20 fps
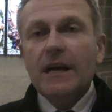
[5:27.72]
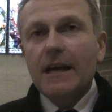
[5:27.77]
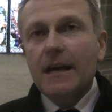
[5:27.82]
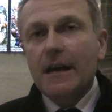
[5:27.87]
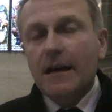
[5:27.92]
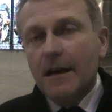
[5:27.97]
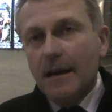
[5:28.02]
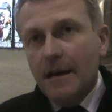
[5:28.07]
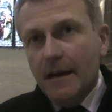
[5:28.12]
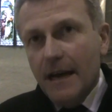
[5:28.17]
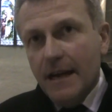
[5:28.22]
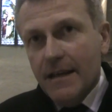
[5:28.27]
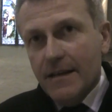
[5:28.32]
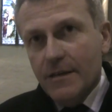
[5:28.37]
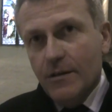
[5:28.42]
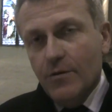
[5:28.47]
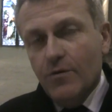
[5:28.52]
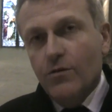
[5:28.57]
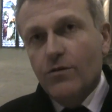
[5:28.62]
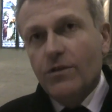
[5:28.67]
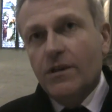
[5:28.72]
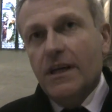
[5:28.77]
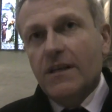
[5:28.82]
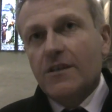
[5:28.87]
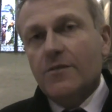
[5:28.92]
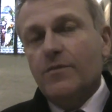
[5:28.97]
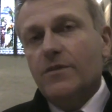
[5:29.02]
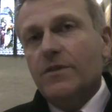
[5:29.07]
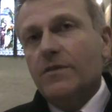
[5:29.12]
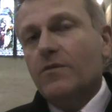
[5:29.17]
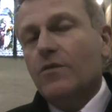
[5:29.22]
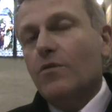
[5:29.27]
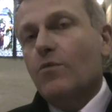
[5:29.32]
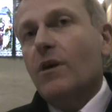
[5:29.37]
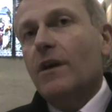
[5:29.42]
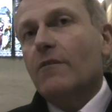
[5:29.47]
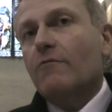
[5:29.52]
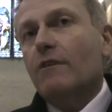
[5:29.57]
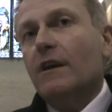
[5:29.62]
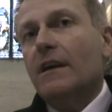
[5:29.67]
as Lord Cashman
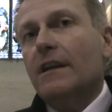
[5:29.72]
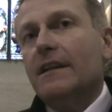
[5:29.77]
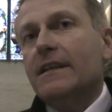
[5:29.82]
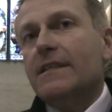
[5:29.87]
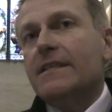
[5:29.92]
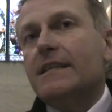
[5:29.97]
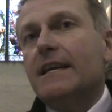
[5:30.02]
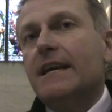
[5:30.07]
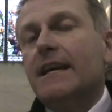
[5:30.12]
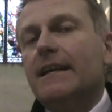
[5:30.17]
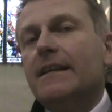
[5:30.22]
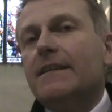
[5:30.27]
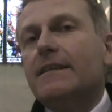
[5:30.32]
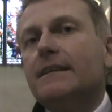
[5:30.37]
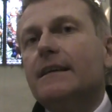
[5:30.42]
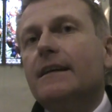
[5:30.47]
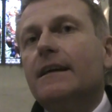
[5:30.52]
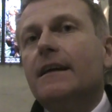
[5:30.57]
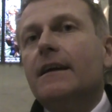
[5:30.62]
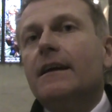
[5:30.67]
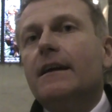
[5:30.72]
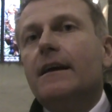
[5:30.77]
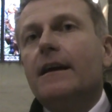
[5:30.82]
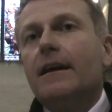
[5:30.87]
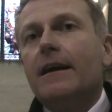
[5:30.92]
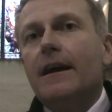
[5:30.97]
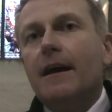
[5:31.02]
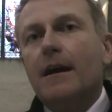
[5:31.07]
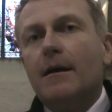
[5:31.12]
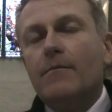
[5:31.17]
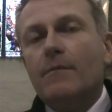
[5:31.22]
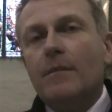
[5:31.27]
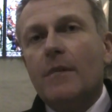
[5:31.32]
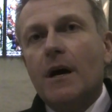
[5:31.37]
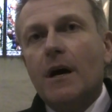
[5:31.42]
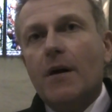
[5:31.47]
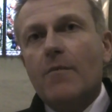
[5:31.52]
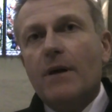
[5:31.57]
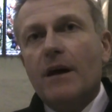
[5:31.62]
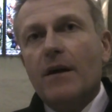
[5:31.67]
quite rightly said,
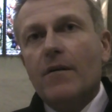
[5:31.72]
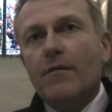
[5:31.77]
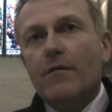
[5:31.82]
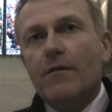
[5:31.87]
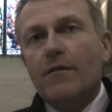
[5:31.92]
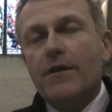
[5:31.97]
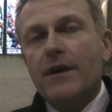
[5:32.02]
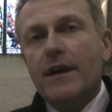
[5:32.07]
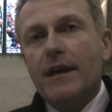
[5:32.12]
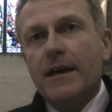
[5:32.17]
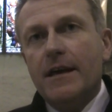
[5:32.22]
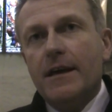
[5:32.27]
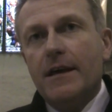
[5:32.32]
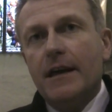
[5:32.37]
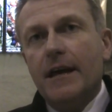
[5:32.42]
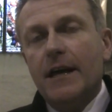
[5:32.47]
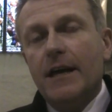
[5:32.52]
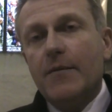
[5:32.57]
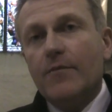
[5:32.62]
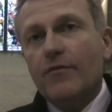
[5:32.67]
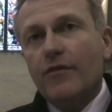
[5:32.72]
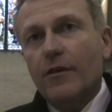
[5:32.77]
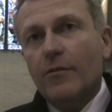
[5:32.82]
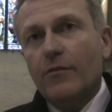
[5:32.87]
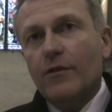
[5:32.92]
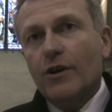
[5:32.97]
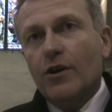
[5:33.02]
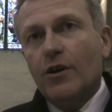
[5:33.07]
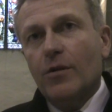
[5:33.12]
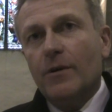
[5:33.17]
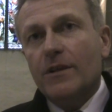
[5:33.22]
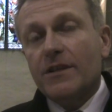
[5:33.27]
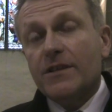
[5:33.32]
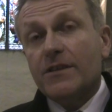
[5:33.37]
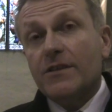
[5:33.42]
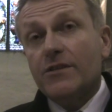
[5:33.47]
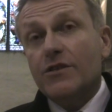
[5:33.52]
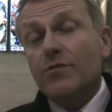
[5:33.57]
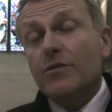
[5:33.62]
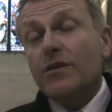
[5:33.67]
about the inappropriate comments
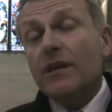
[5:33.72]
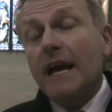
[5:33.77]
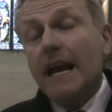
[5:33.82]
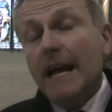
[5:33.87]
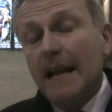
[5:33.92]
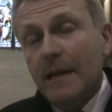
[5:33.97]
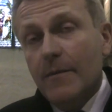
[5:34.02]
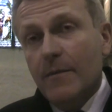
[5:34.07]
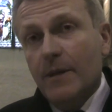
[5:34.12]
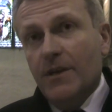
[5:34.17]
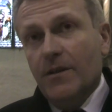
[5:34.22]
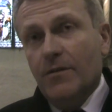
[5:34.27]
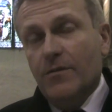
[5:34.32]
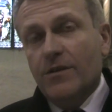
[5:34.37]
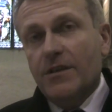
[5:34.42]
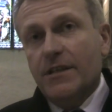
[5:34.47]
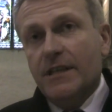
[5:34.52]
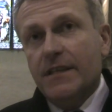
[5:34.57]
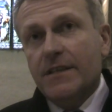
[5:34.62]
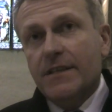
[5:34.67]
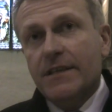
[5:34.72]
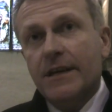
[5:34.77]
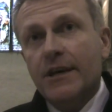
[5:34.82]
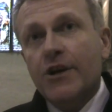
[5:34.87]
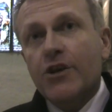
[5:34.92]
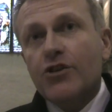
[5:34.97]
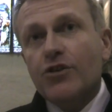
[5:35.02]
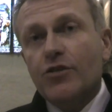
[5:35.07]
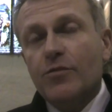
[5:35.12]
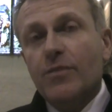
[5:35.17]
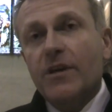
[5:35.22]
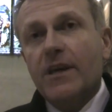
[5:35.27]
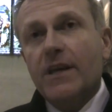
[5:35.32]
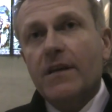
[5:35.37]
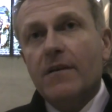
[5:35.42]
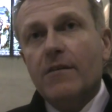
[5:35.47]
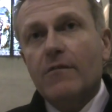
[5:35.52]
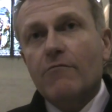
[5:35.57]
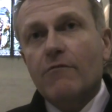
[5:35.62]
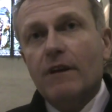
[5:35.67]
to do with any minorities should
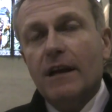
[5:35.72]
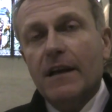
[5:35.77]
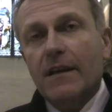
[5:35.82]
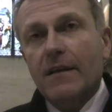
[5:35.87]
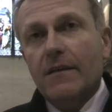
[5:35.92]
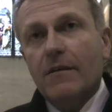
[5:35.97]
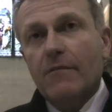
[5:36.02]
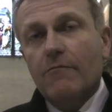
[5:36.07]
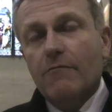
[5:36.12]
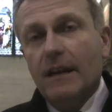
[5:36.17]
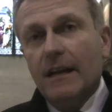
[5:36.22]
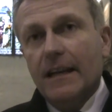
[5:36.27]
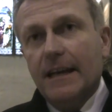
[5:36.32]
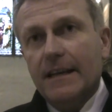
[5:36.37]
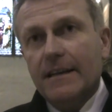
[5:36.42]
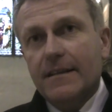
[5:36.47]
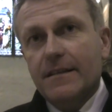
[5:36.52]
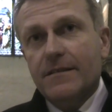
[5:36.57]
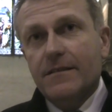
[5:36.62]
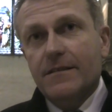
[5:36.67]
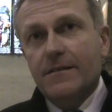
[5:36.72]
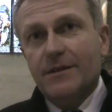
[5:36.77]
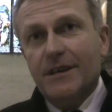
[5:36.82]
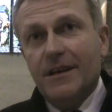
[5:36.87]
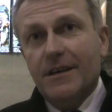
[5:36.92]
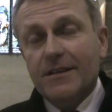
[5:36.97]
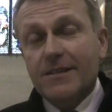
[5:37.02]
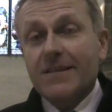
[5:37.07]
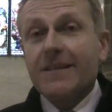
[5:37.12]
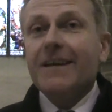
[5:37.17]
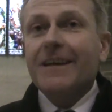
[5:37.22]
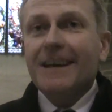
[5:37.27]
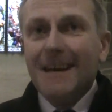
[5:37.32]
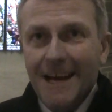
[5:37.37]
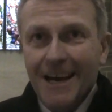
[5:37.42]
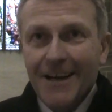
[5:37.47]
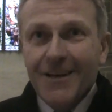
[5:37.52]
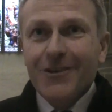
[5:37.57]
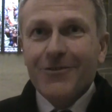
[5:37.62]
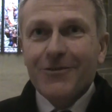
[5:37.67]
be relegated to the past.
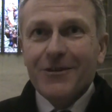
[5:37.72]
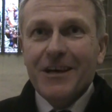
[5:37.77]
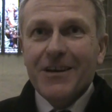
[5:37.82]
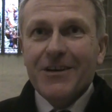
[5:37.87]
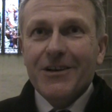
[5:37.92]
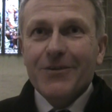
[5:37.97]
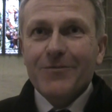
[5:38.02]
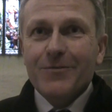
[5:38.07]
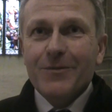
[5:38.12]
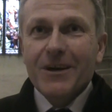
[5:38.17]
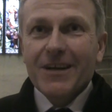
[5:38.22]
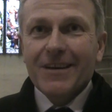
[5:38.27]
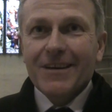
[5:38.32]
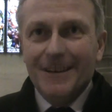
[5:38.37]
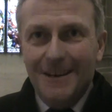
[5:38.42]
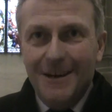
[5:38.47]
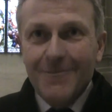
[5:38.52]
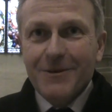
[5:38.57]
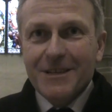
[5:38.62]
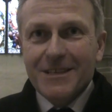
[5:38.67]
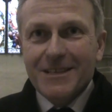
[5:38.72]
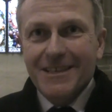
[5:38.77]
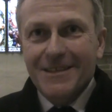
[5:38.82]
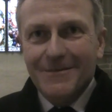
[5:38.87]
And on that note, Mike, I must leave.